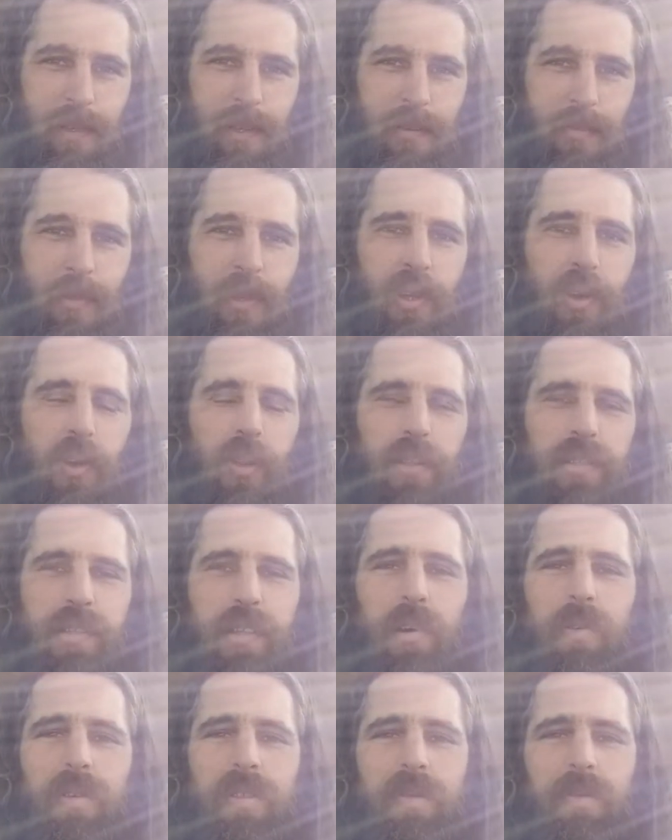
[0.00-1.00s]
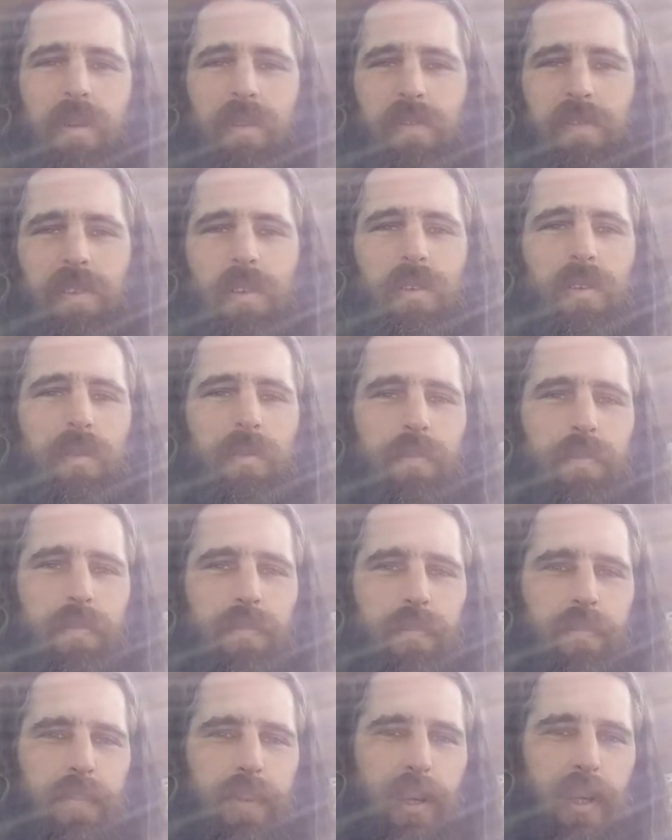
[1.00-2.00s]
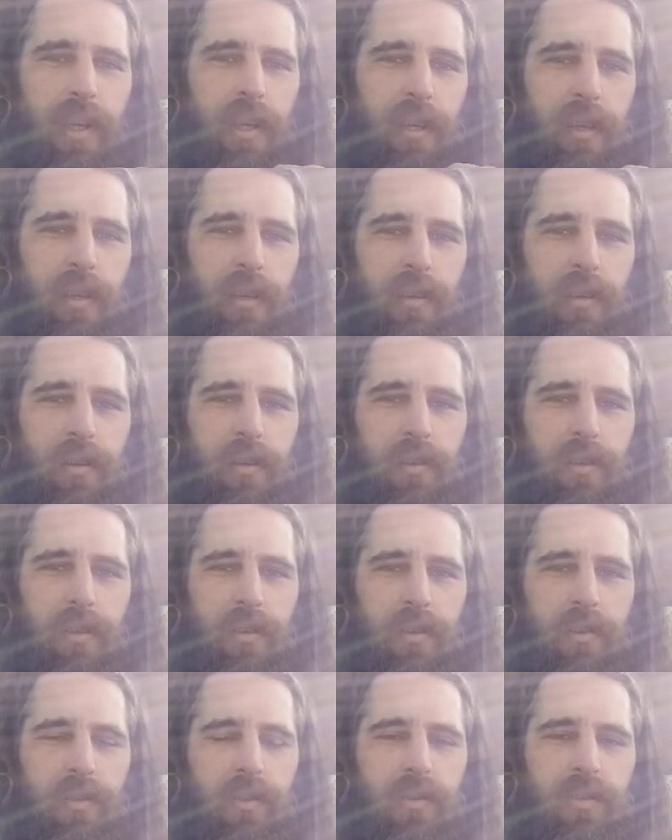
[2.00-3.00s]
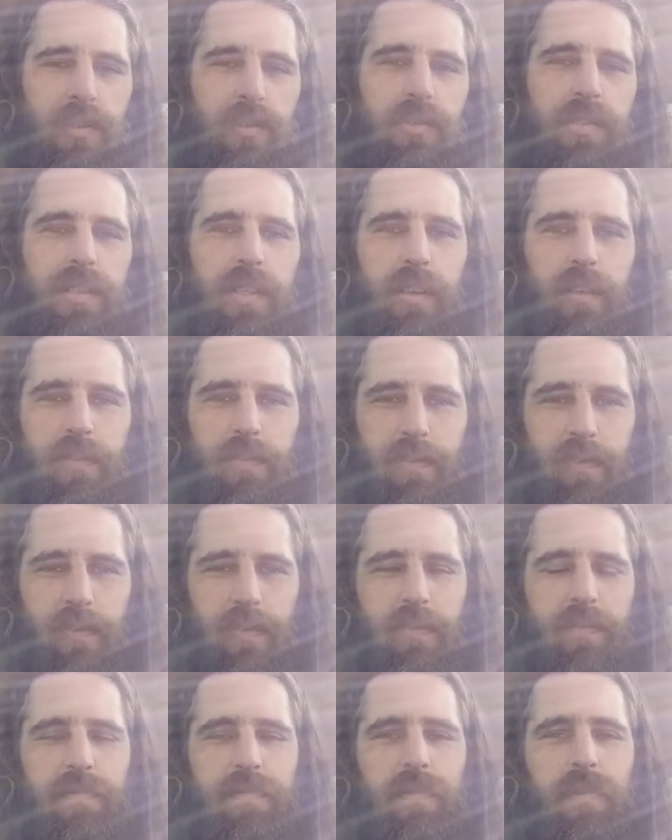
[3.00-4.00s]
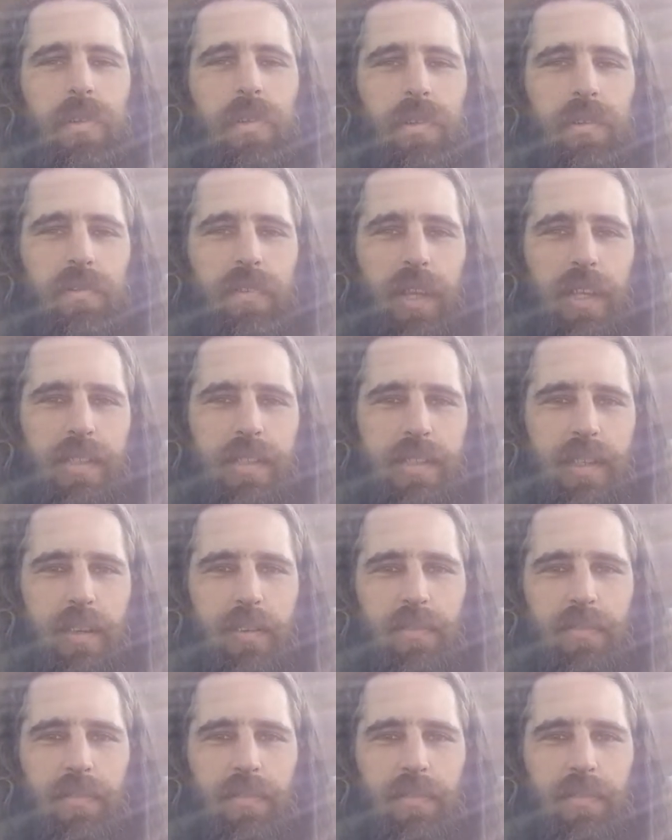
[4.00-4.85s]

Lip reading: But the hole has always been filled by your true self, your divine self.